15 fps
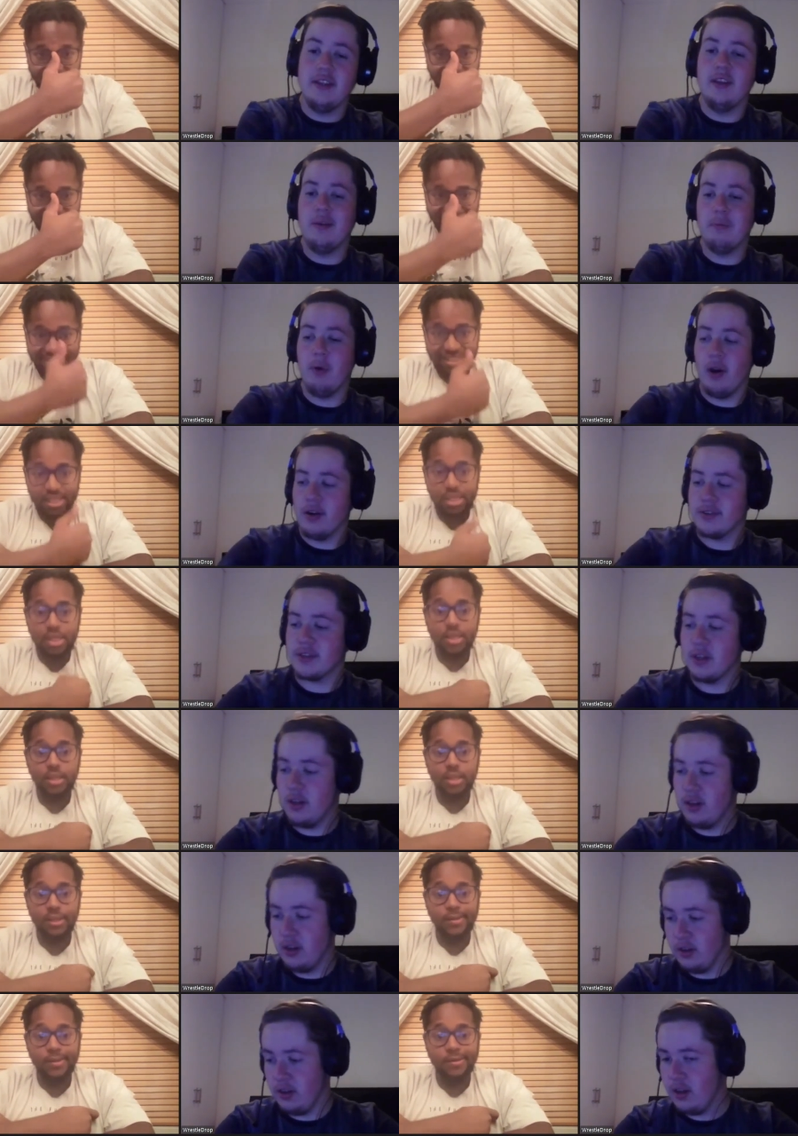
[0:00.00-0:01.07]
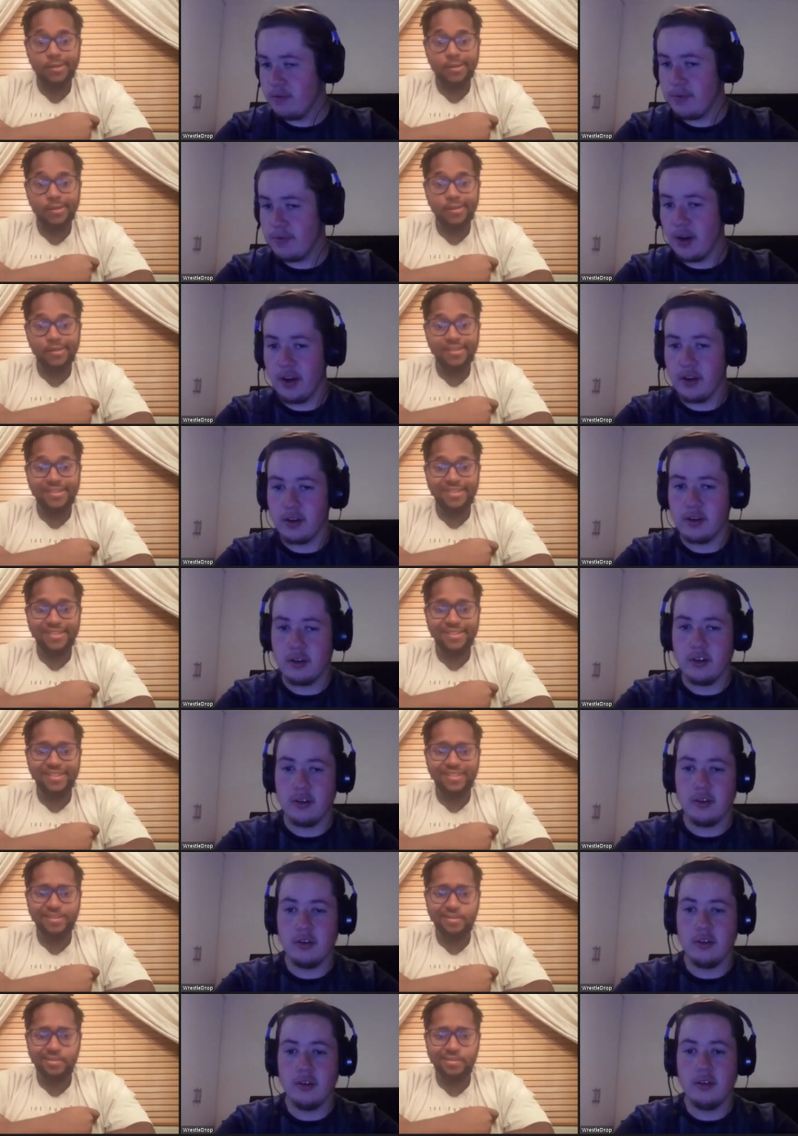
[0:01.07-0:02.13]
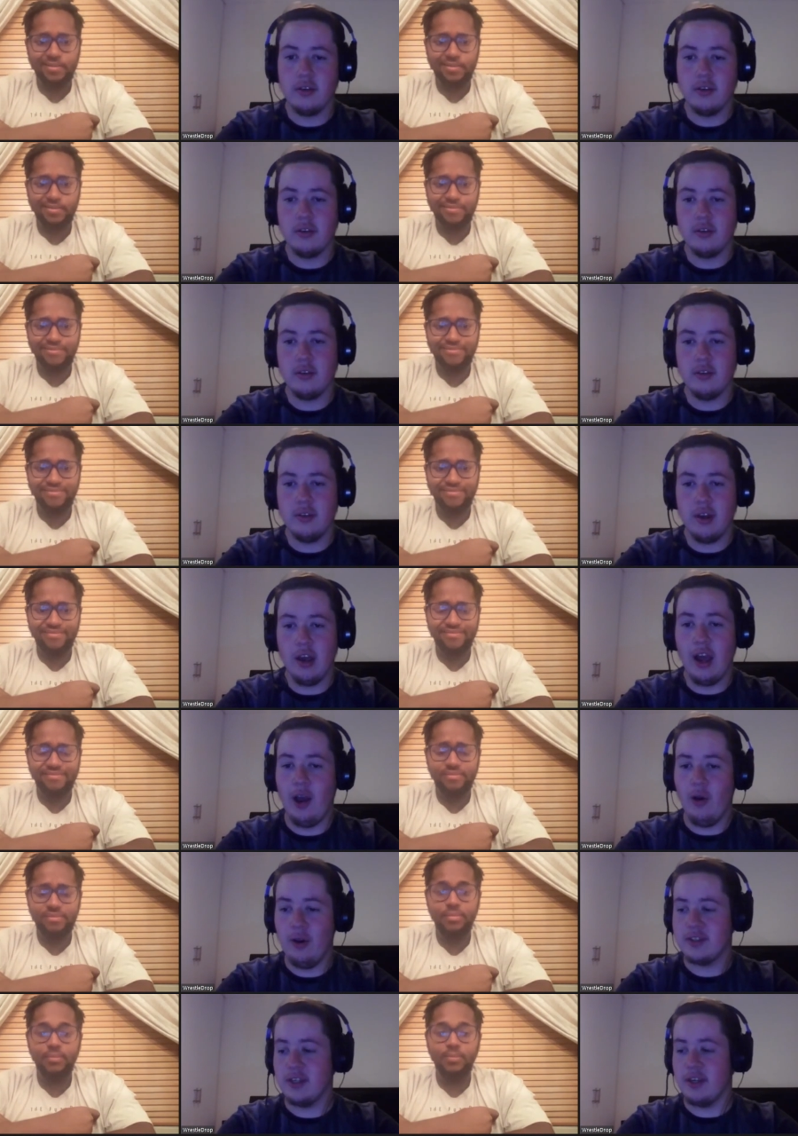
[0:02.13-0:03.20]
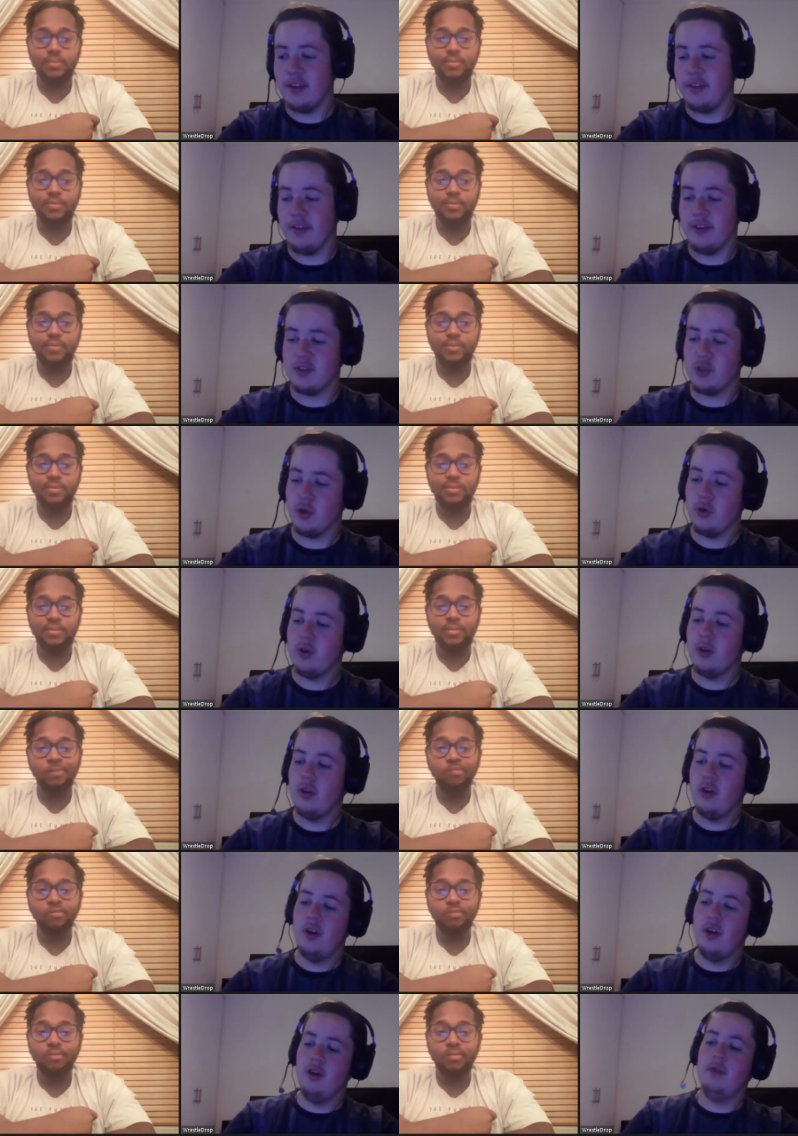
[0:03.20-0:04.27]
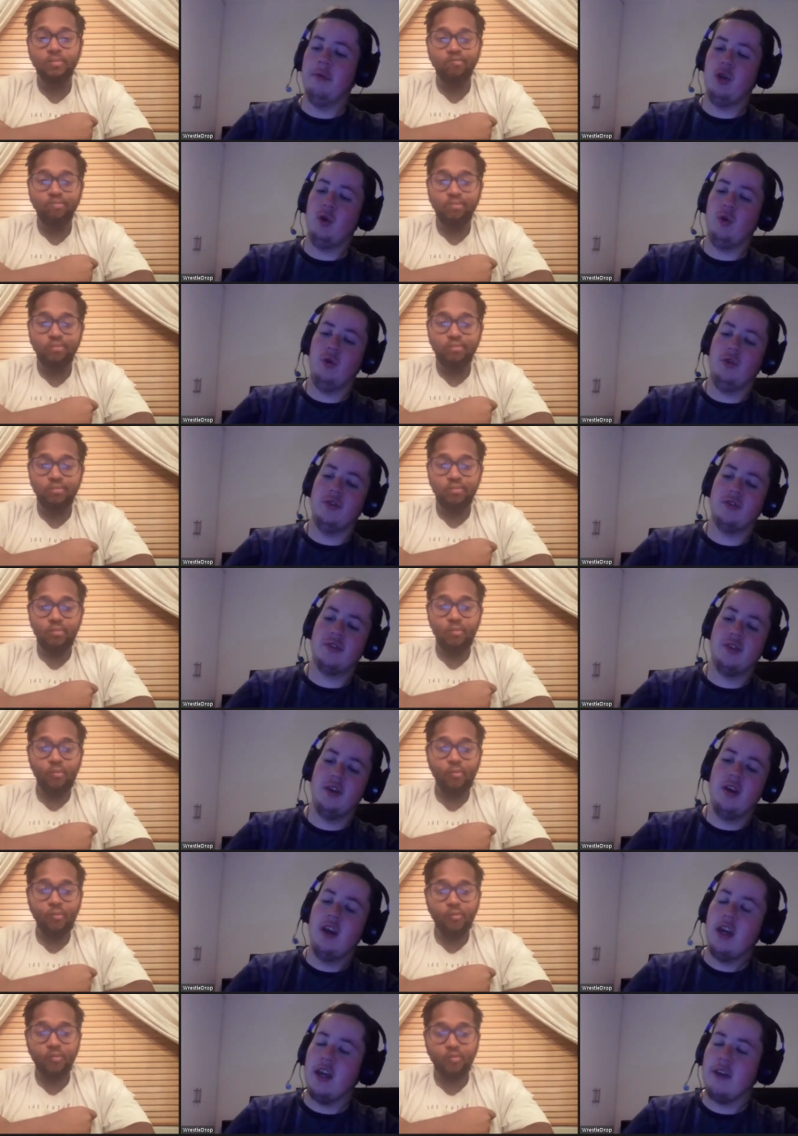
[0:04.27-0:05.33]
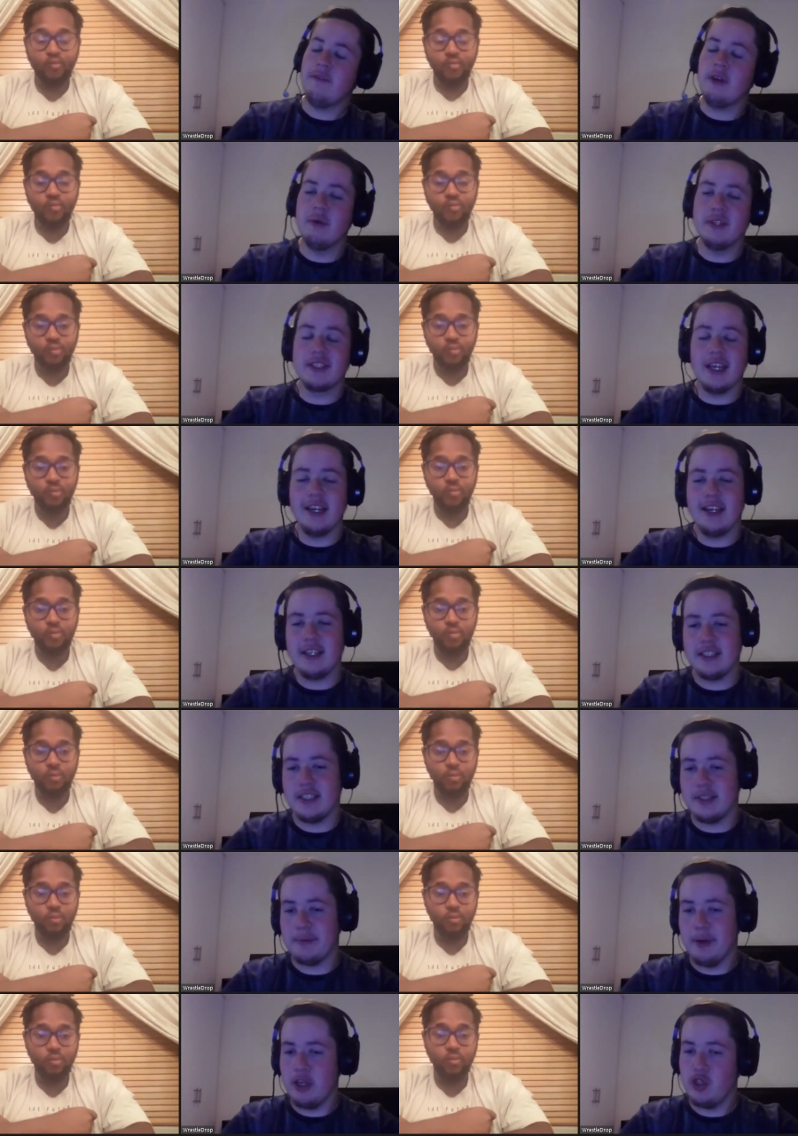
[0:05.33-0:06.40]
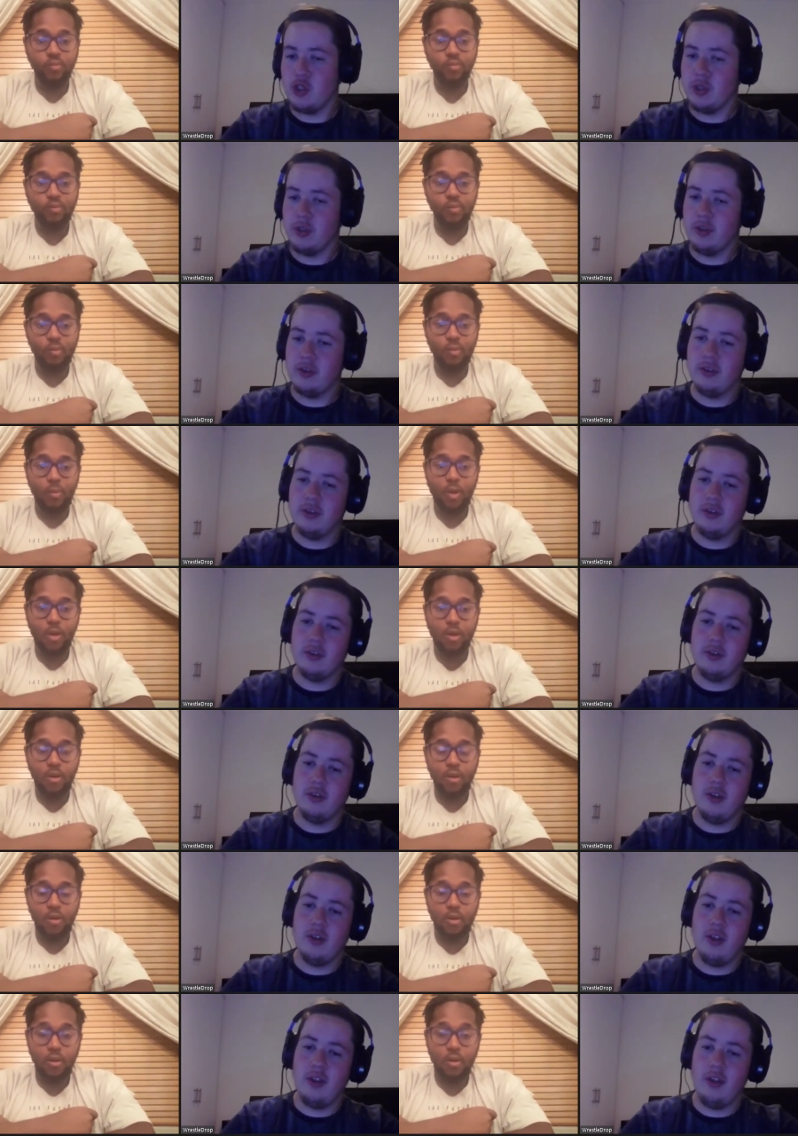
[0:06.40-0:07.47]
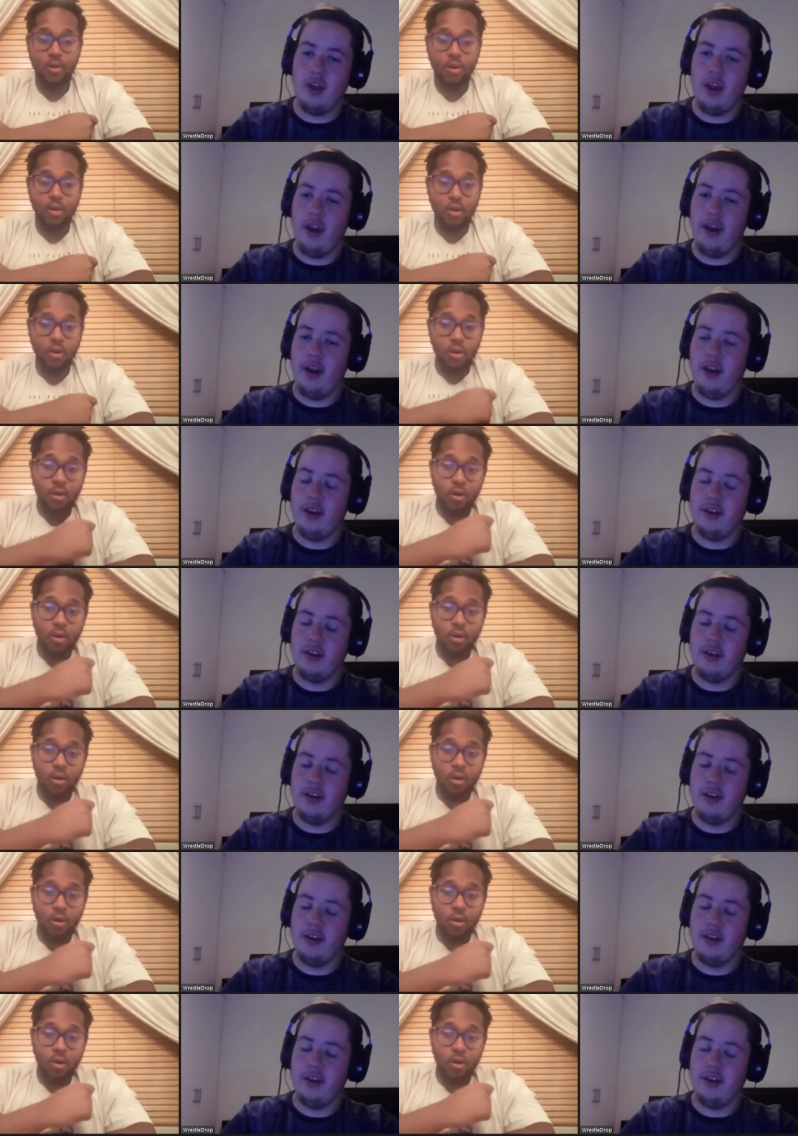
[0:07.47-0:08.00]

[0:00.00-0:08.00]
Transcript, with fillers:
Speaker 1: think Punk's gonna get fired. I honestly mm. think so, because if he was getting a suspension, then